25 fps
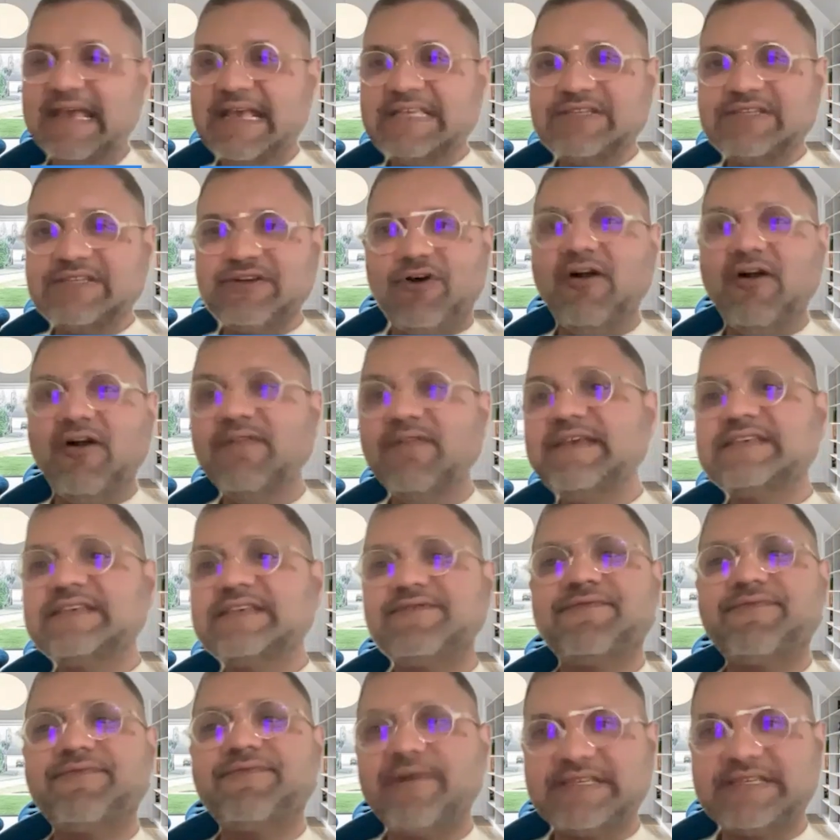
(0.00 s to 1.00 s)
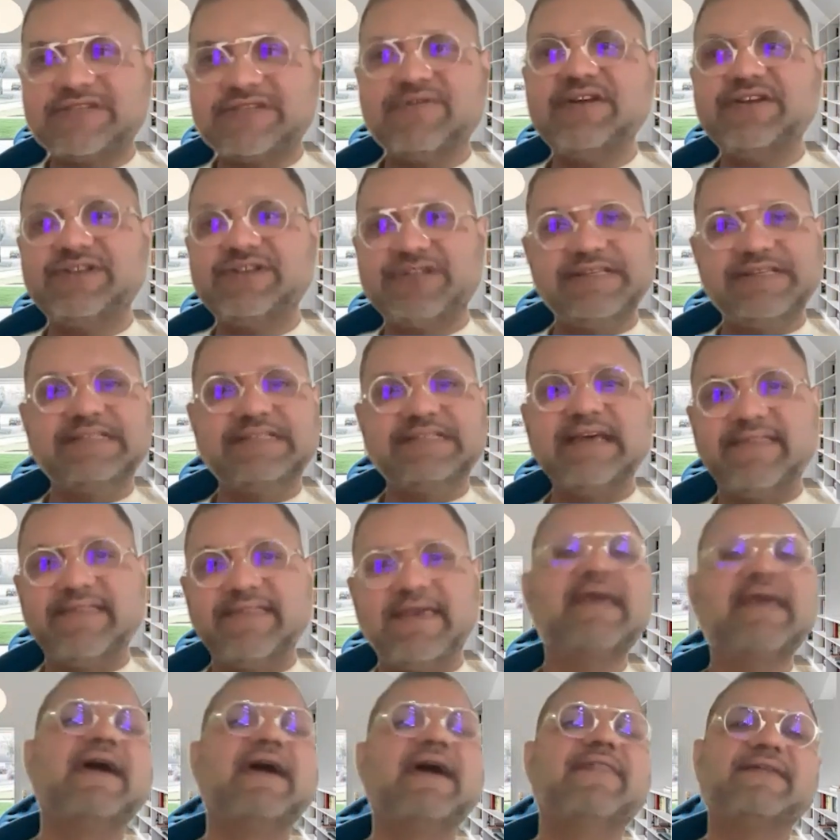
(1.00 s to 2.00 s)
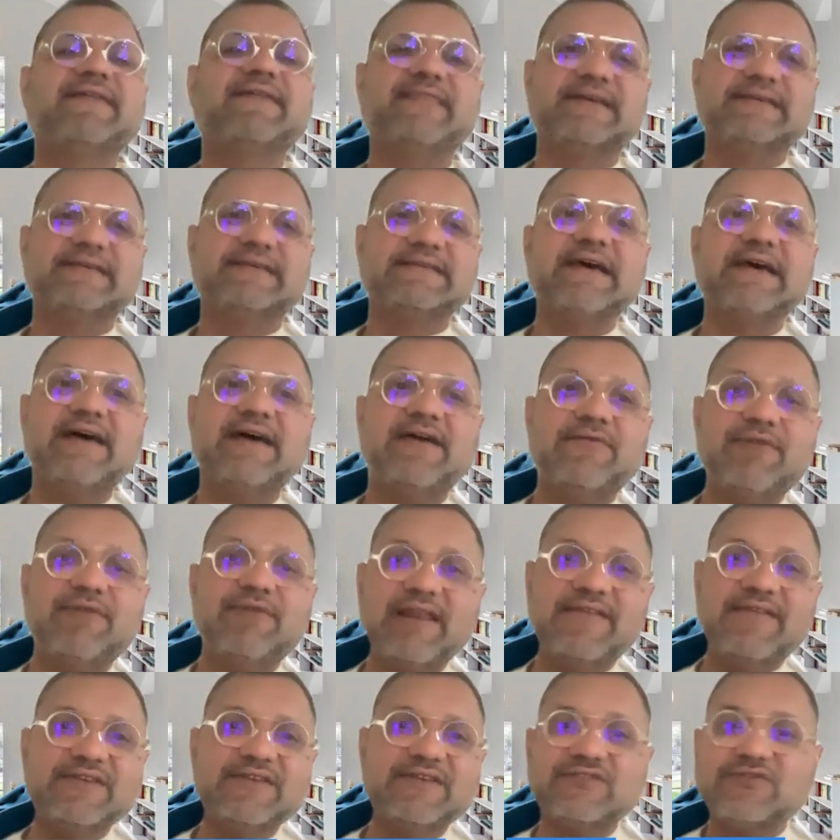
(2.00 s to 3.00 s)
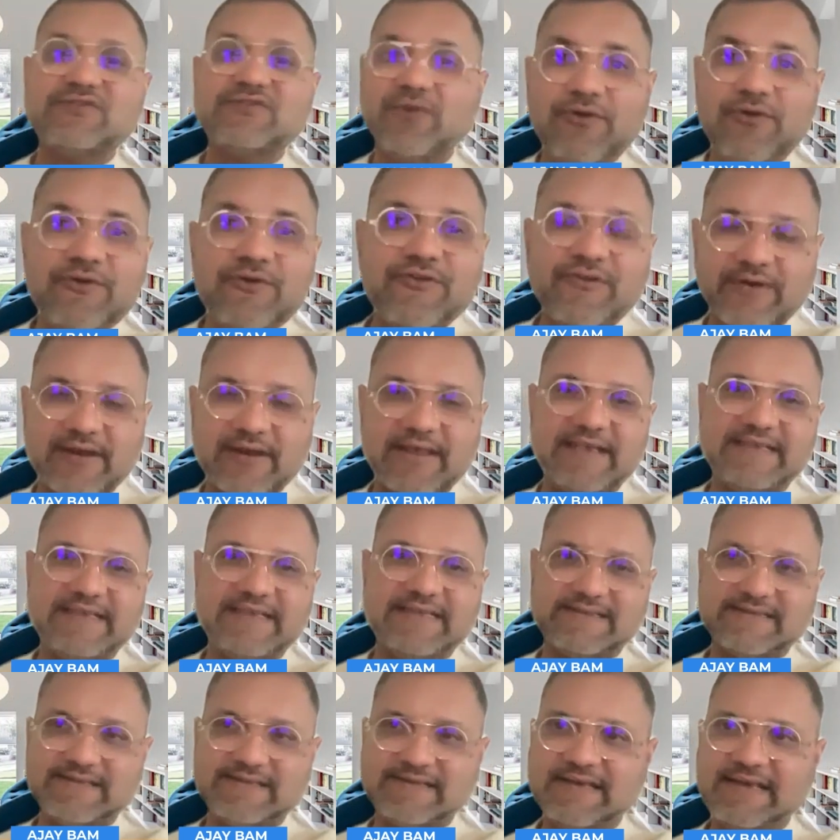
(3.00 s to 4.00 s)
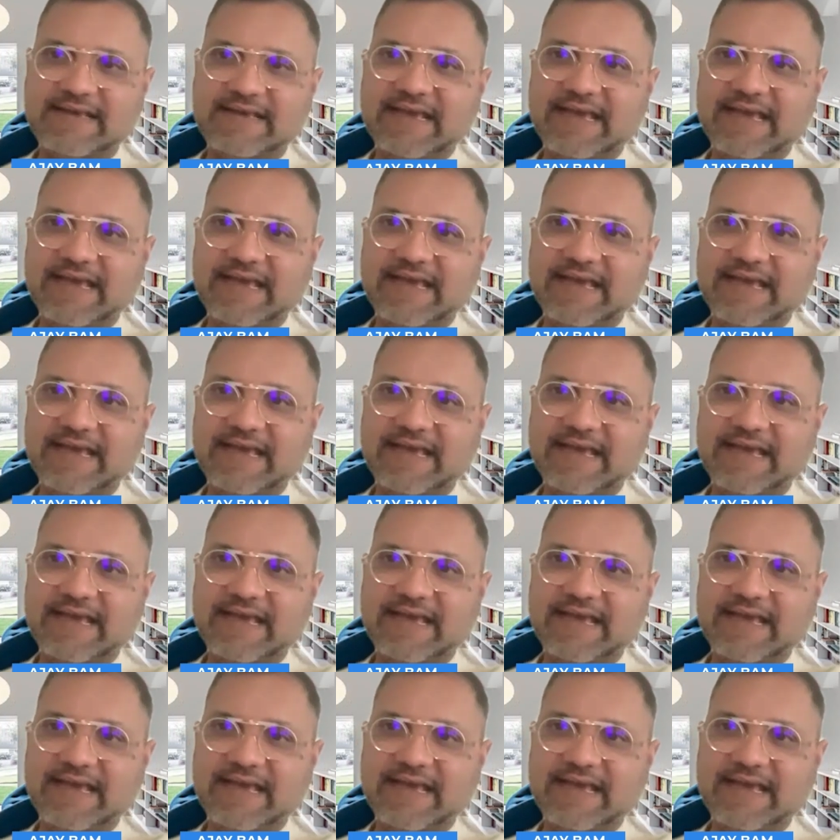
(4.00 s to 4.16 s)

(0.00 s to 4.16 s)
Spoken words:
So all these frustrations, I think there's the solution is